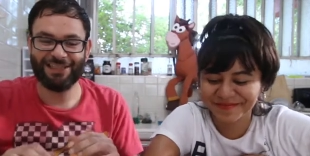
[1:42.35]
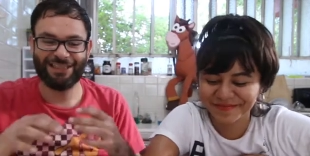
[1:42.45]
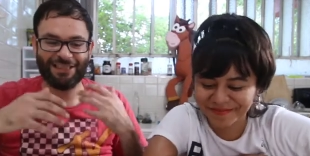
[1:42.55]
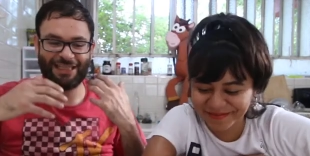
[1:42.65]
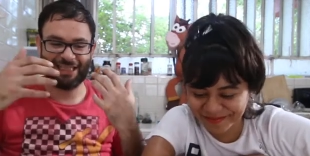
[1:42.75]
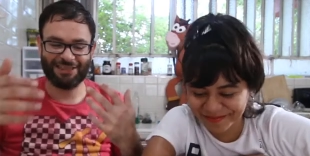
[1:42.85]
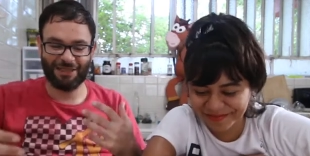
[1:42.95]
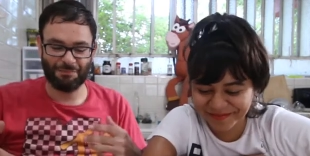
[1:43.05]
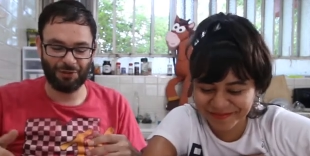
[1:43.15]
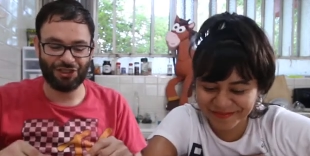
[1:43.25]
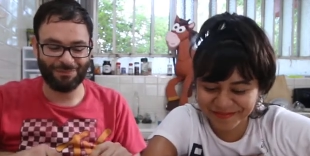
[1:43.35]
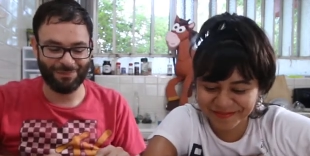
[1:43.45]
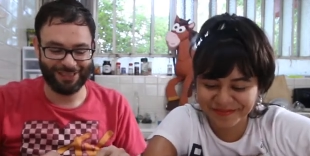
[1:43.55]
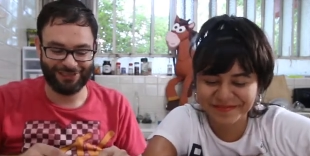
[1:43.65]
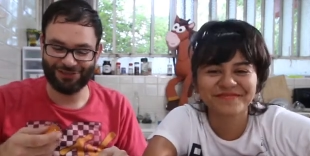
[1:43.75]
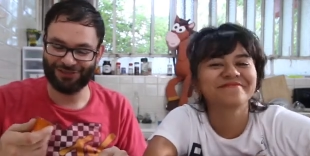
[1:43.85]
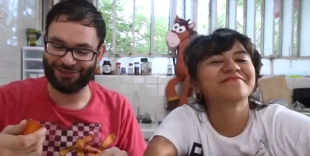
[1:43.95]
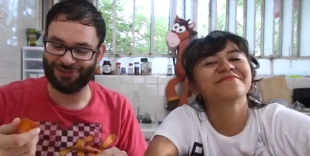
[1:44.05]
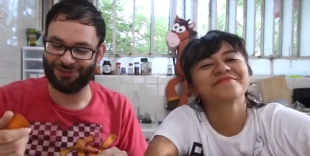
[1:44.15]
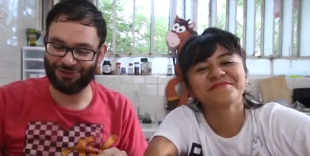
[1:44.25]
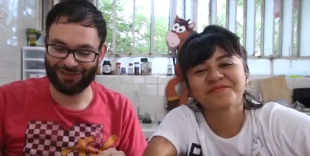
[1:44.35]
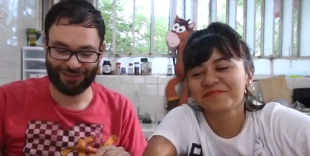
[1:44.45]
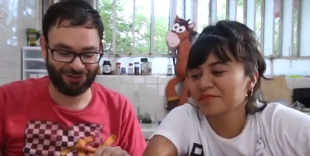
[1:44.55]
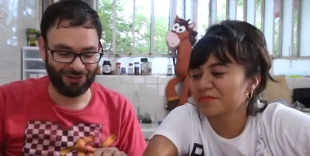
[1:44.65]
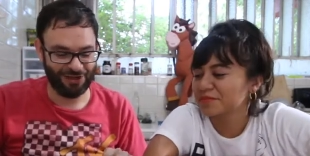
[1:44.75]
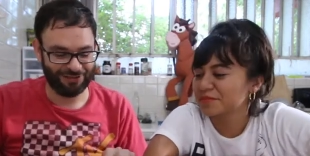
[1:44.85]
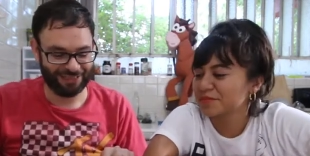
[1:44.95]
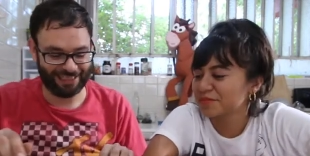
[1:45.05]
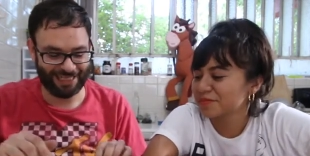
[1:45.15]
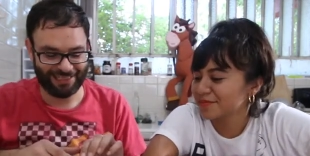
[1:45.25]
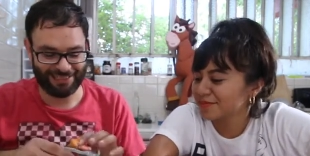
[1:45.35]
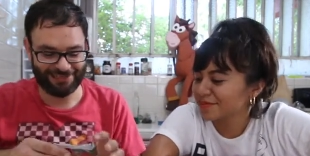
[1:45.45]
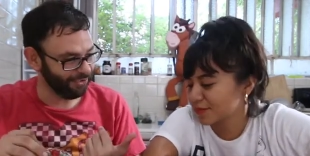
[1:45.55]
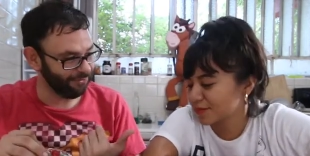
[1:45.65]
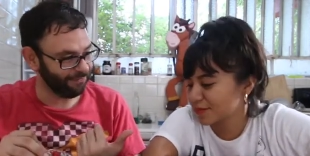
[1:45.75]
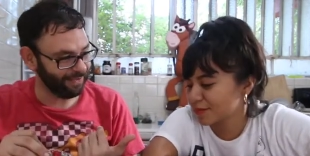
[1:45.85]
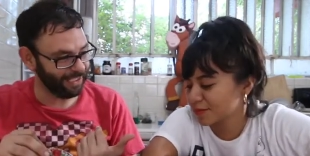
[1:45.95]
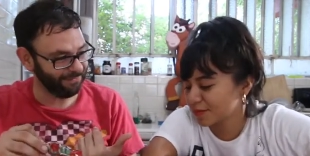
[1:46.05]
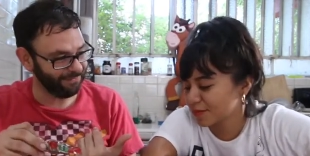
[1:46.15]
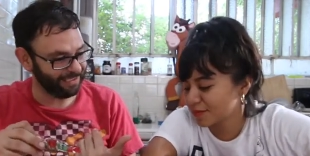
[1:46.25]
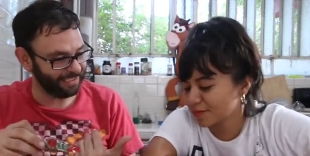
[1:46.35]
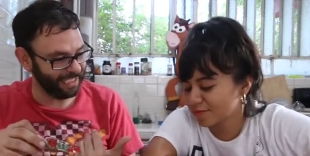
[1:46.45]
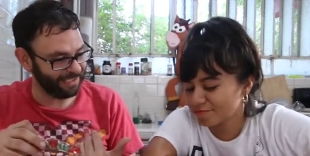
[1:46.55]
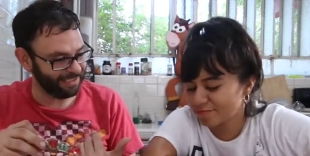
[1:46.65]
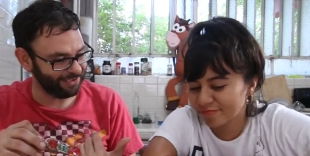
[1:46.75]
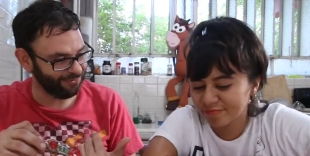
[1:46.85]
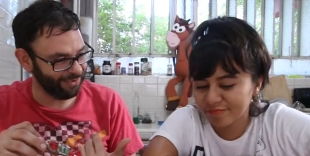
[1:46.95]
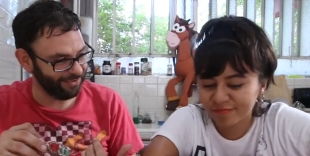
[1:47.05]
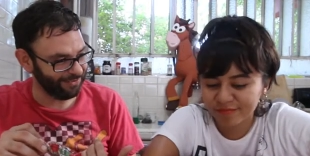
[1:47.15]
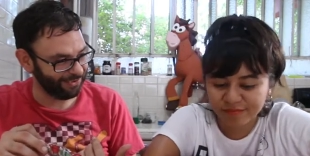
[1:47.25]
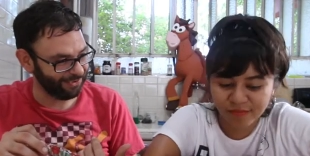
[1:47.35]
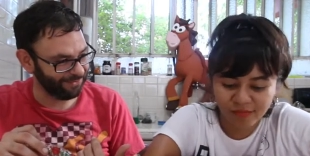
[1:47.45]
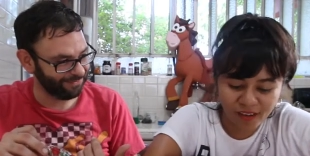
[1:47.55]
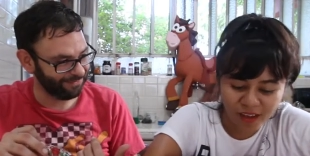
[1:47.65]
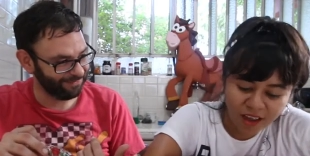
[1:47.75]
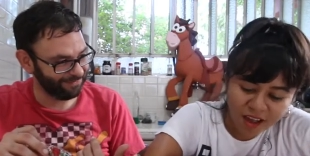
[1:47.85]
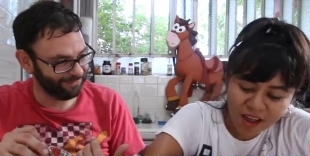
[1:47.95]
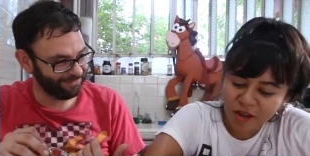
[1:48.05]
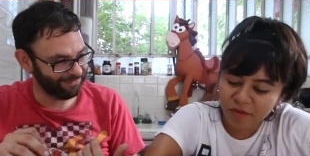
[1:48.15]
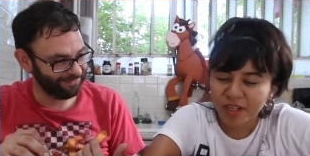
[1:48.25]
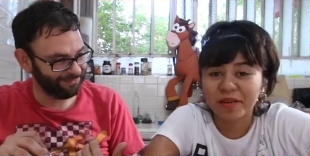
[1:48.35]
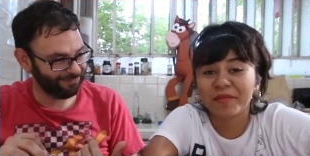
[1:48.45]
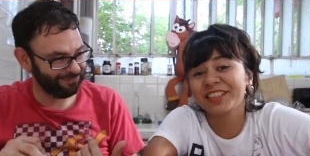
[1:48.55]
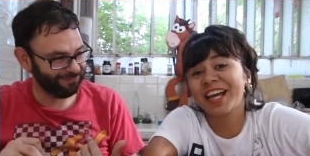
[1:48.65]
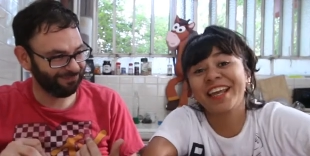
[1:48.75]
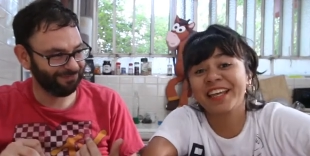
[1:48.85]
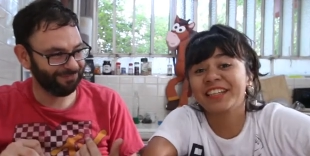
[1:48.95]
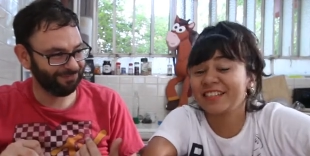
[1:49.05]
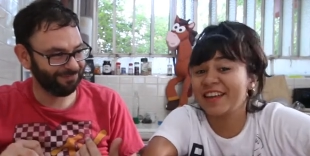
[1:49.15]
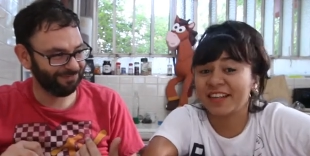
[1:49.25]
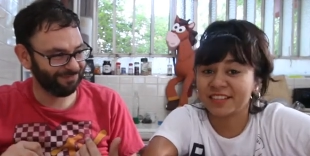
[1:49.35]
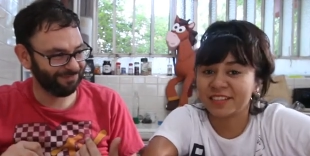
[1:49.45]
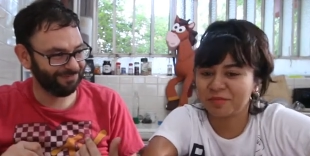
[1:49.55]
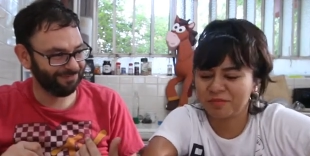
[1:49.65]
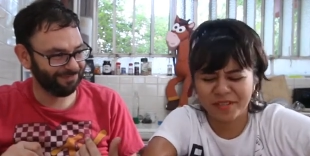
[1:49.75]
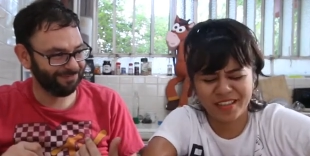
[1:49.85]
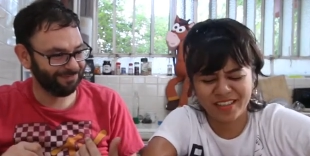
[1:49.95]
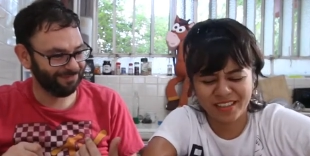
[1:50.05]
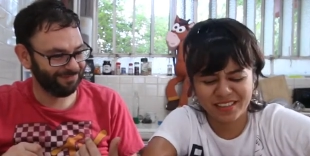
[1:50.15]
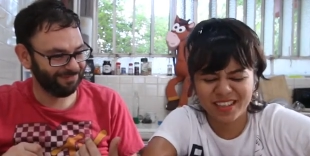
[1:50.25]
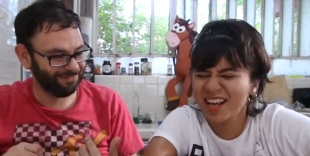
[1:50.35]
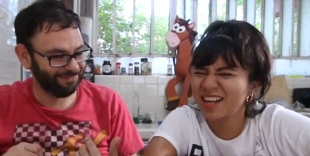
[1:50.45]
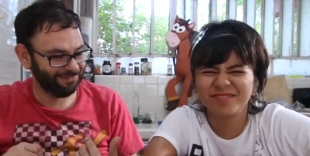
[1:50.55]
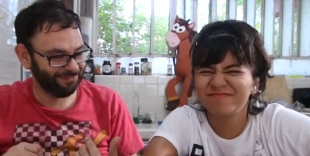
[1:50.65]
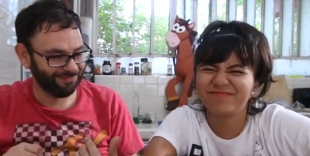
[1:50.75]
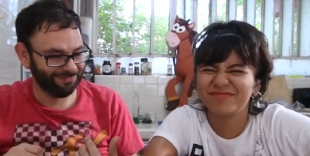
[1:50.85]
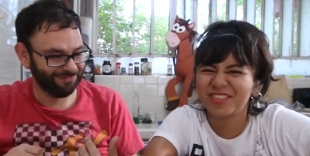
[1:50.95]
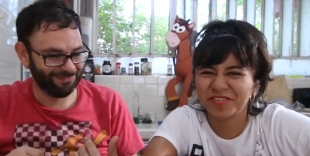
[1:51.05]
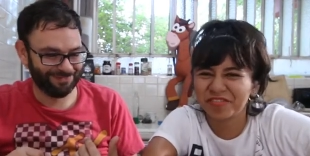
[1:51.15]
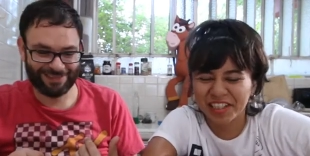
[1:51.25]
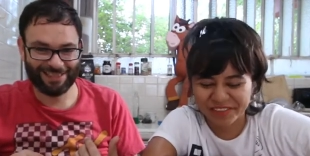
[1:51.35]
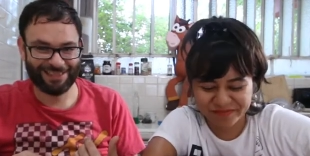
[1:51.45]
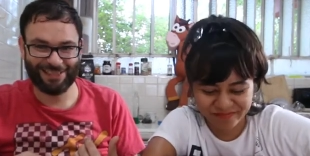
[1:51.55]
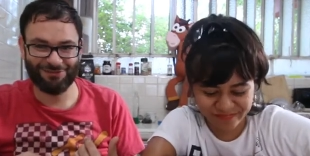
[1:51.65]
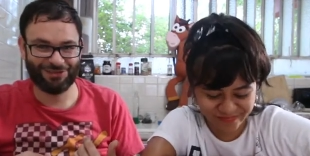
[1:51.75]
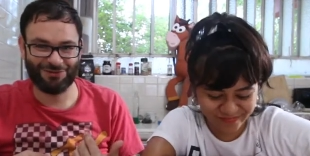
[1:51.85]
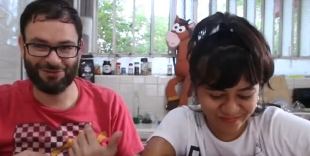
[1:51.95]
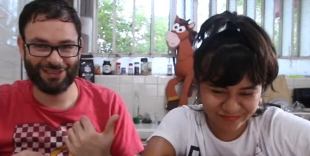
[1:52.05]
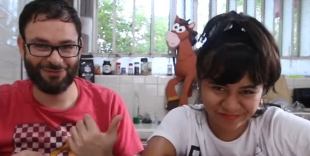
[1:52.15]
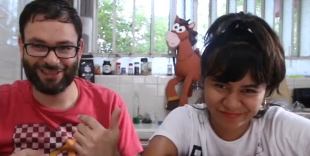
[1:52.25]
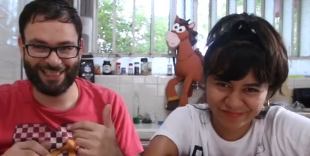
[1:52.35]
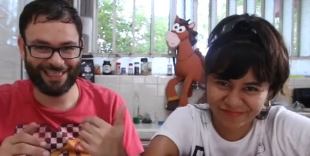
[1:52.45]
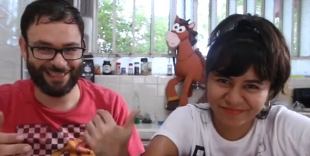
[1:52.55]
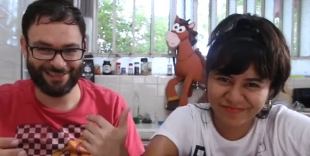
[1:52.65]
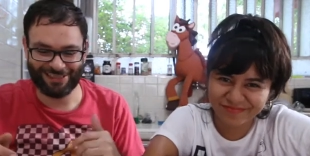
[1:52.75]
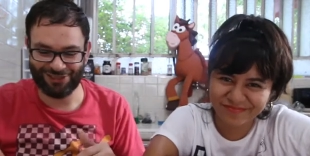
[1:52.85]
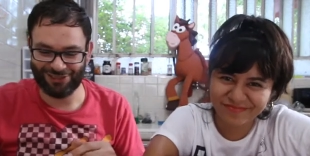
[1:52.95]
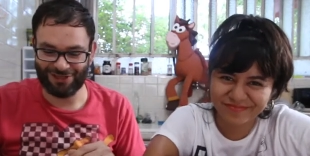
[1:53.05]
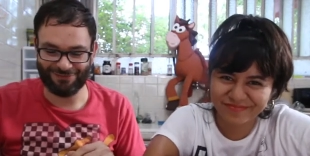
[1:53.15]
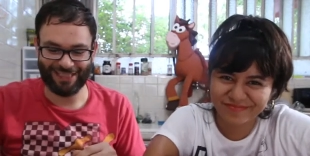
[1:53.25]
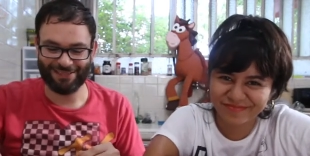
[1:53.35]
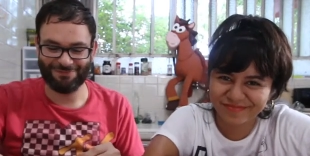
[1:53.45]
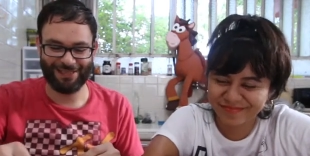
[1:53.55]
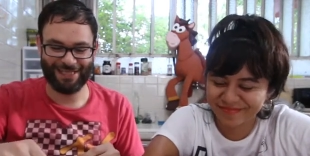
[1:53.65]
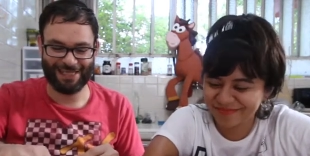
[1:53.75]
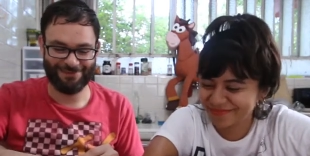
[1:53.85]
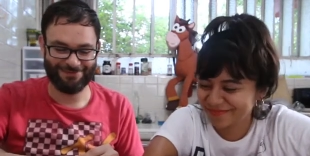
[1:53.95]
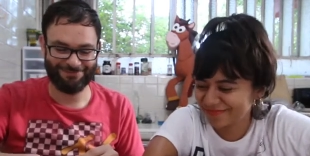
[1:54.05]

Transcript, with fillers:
Speaker 1: She kind of like pushing me to, to do this, to try all these candies. Are you a fan of these candies as well, or no?
Speaker 2: When I was a kid, yes, but now, not really.
Speaker 1: See, so when she was a kid, she loved these, but now,